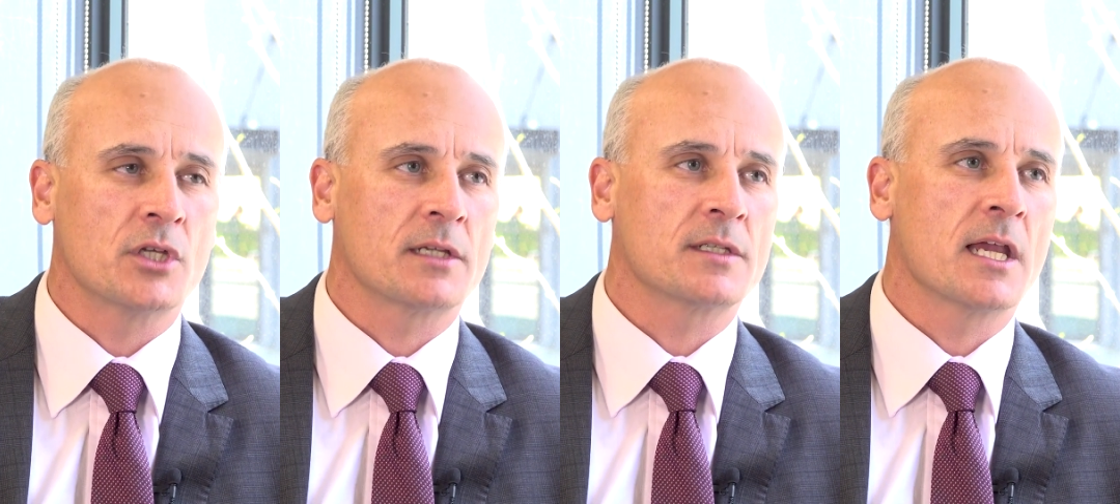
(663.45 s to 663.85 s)

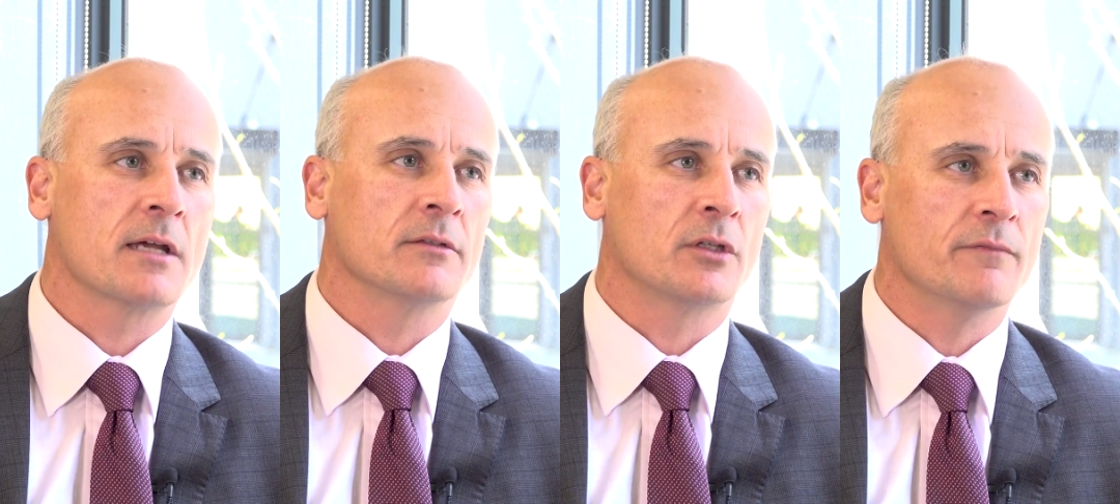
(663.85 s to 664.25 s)
checks
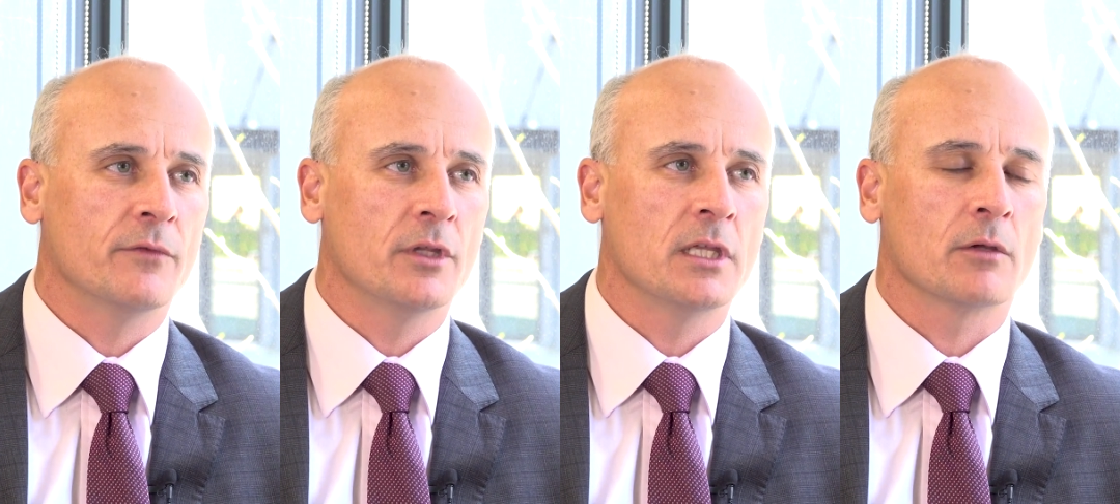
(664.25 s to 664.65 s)
out and
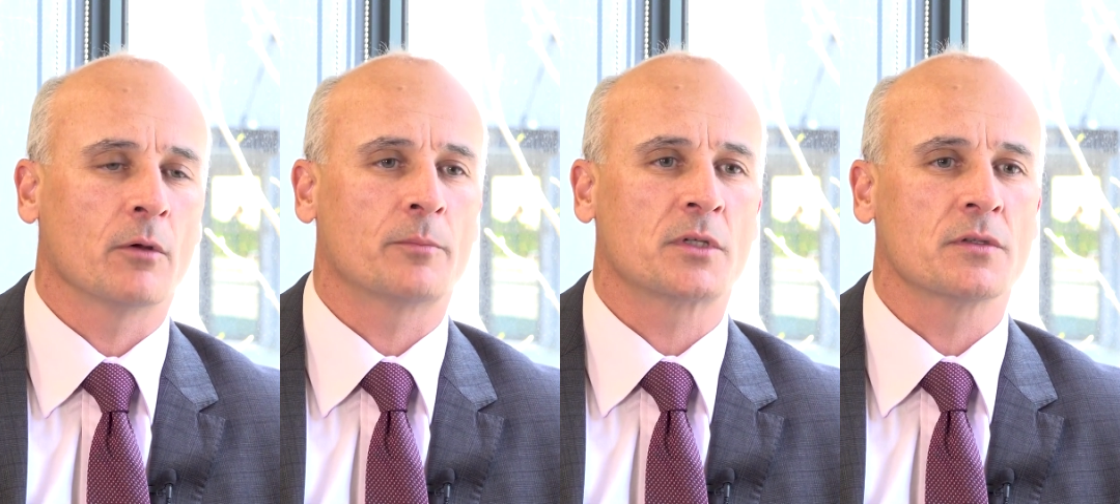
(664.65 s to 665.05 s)
converting
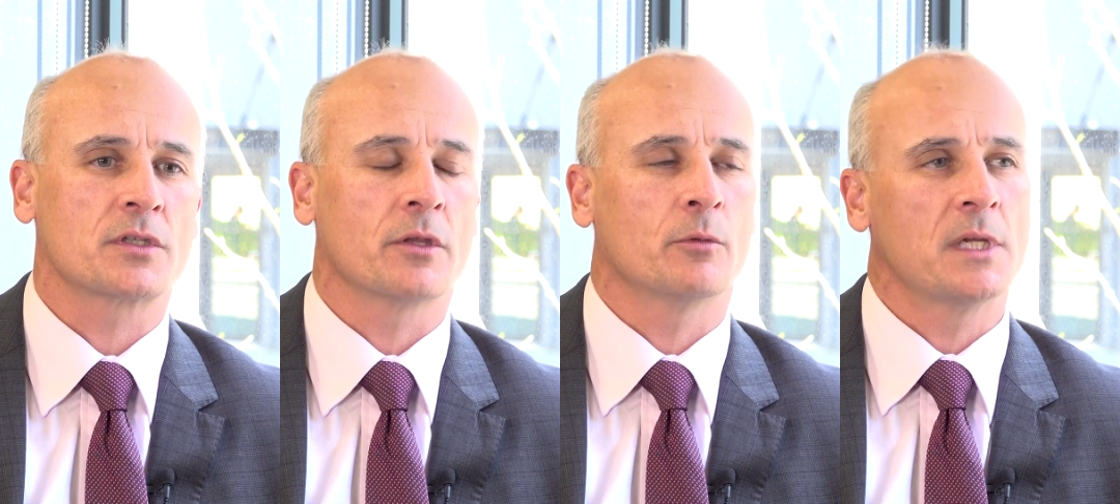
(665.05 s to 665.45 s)
their options
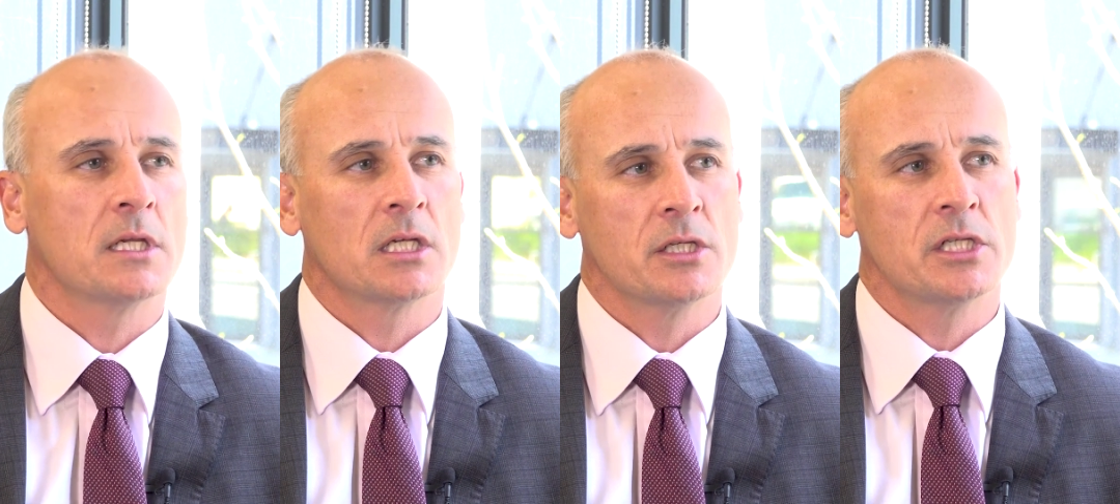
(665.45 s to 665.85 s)
so that we
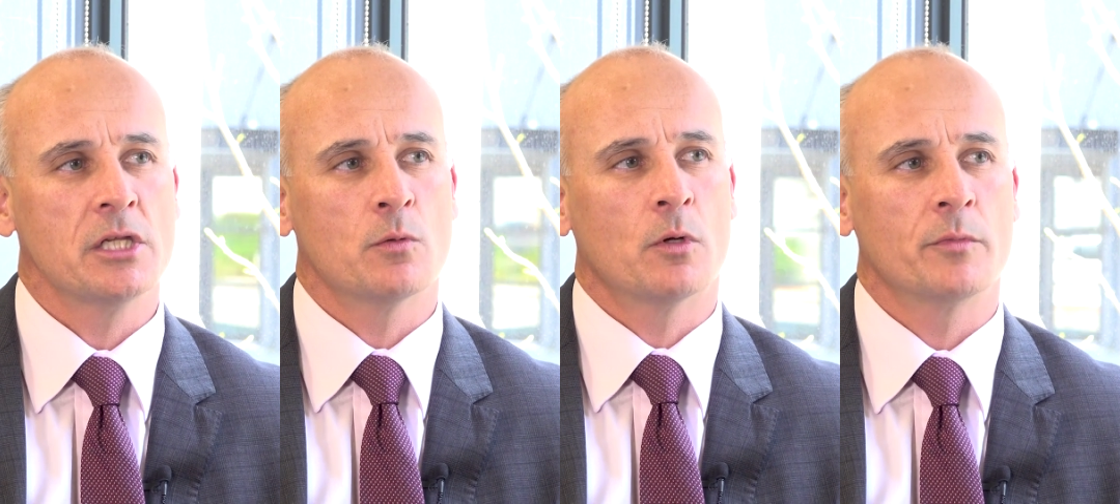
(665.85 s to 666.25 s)
can
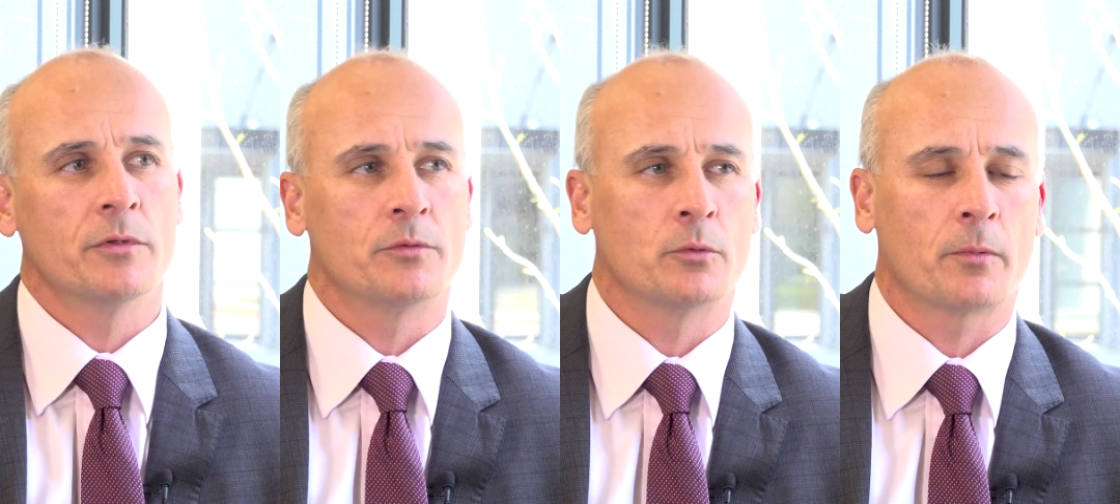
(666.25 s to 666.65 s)
continue on with
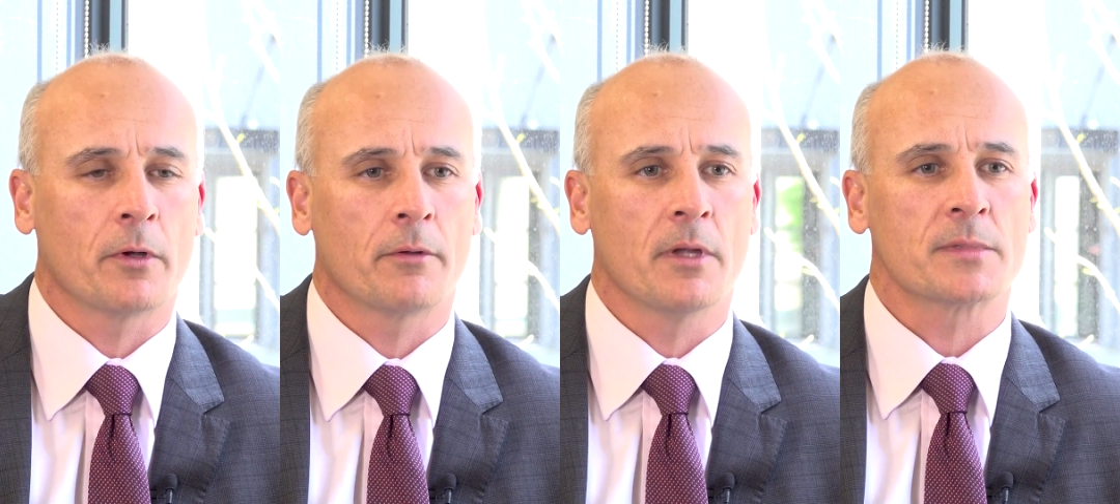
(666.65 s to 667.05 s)
the drill
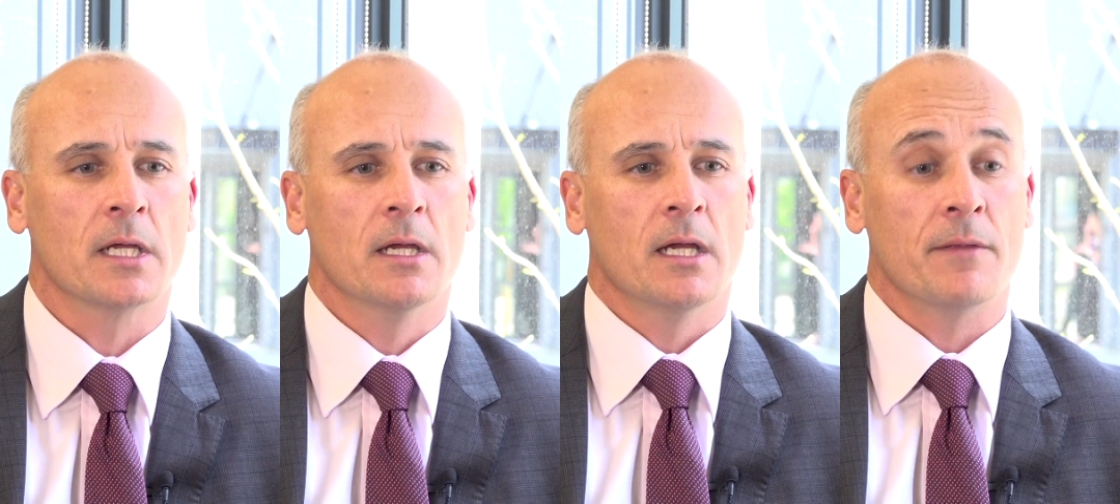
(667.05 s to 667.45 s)
programs,
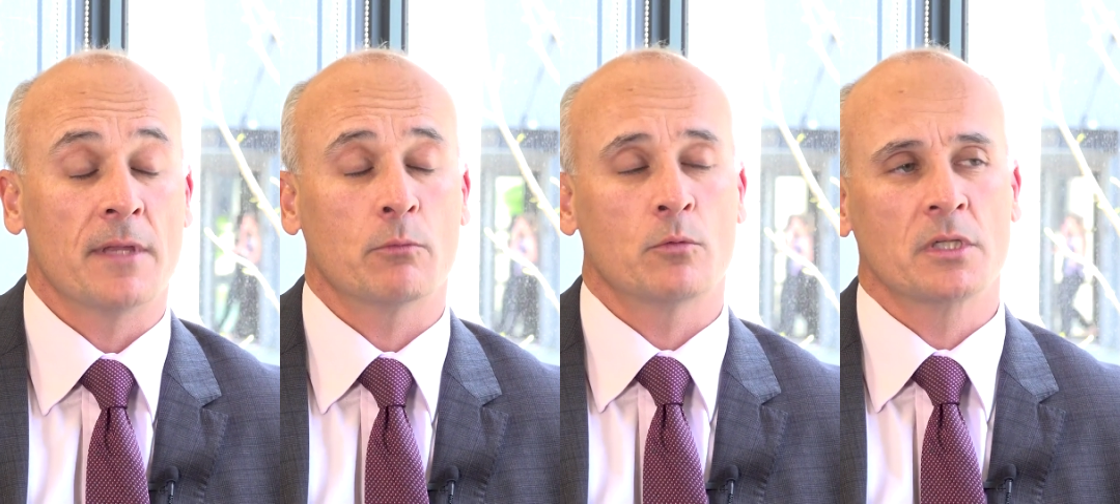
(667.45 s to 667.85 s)
and
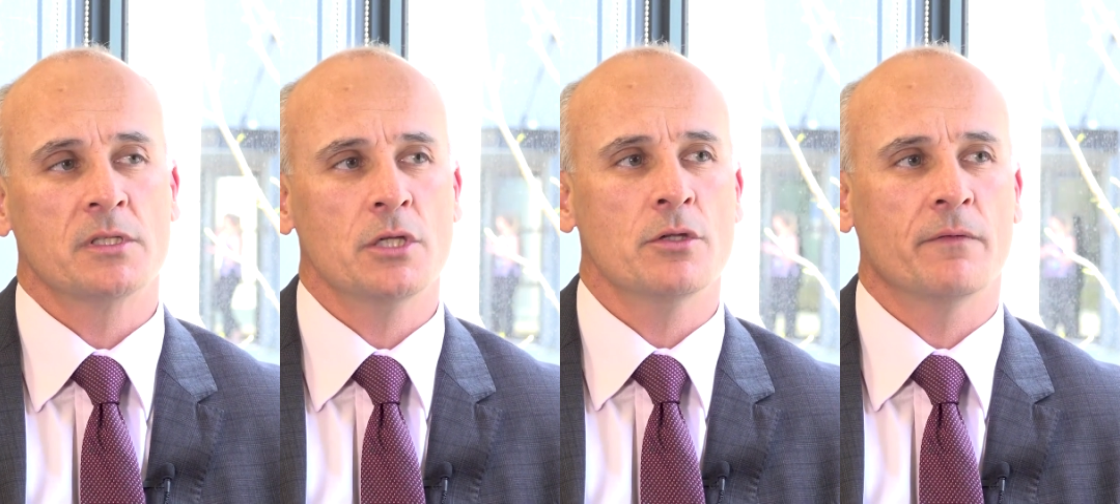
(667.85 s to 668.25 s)
that will
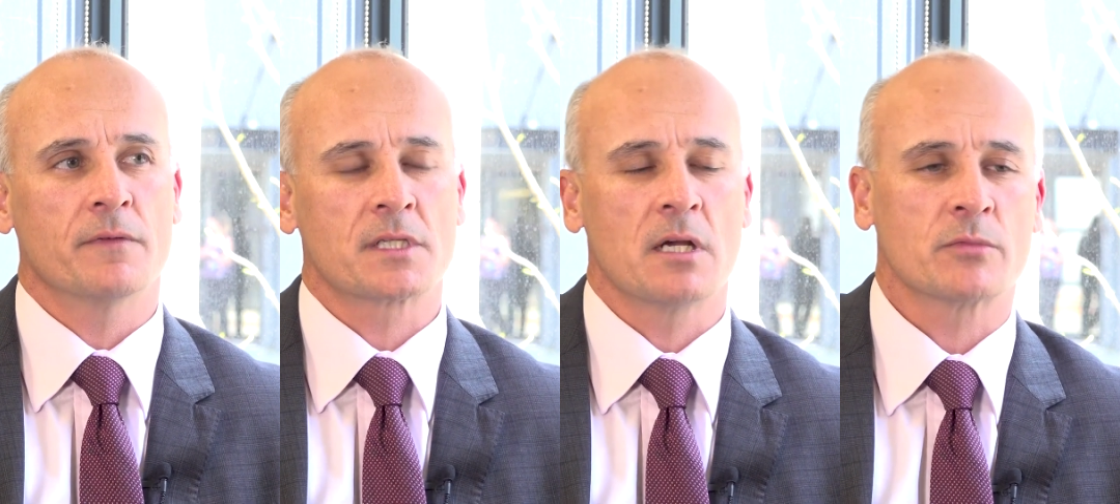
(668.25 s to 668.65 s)
continue
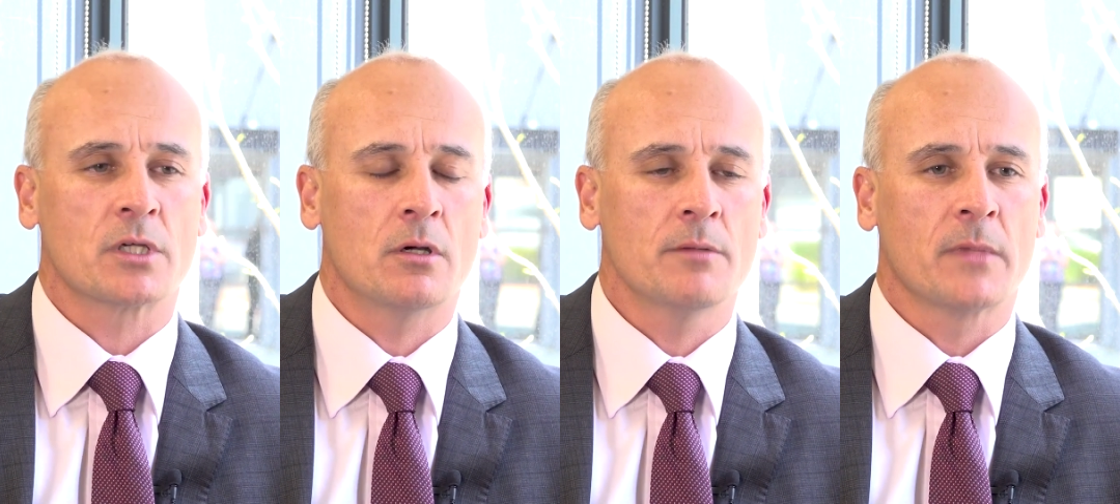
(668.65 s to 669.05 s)
for some
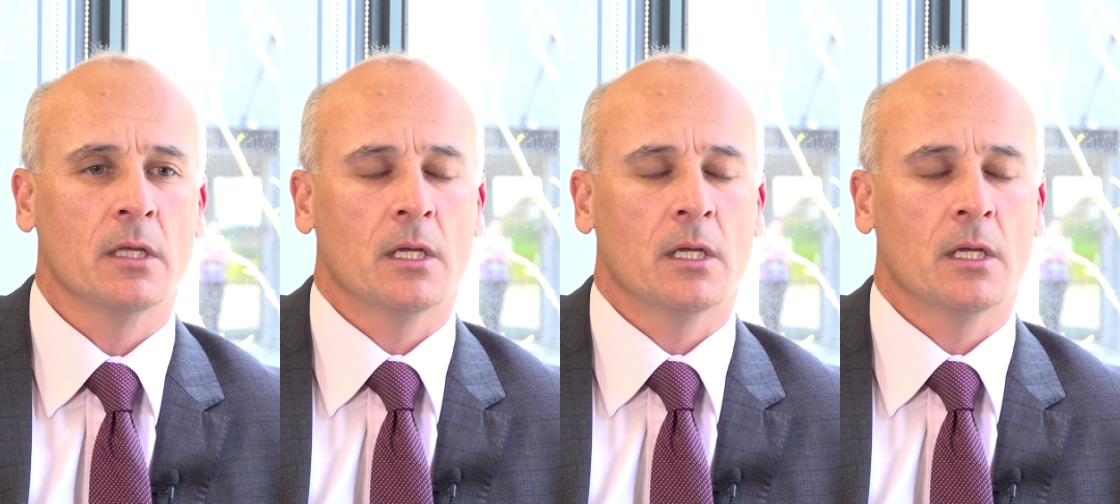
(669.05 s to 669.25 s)
time.